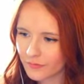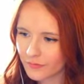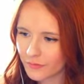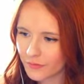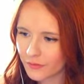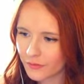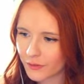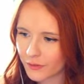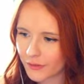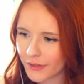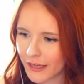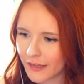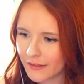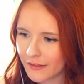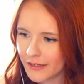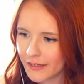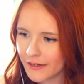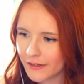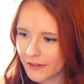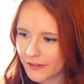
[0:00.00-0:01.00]
Throw that
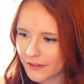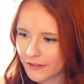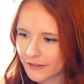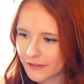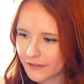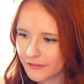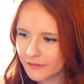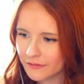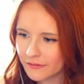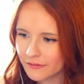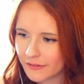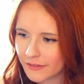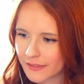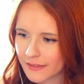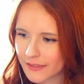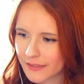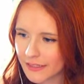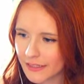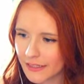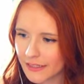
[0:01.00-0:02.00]
there.
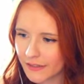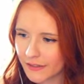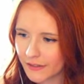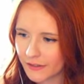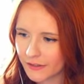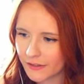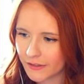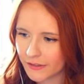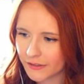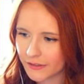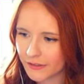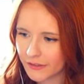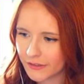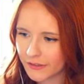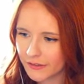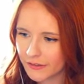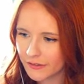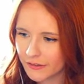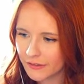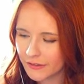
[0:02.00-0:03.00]
This here.
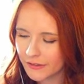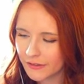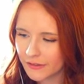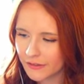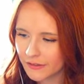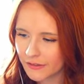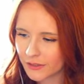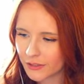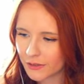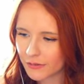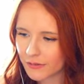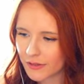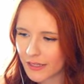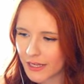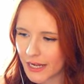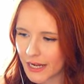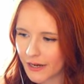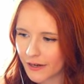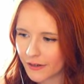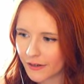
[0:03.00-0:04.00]
You
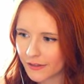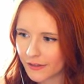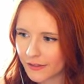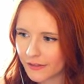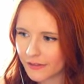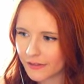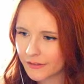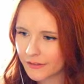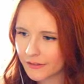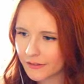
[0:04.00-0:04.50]
there.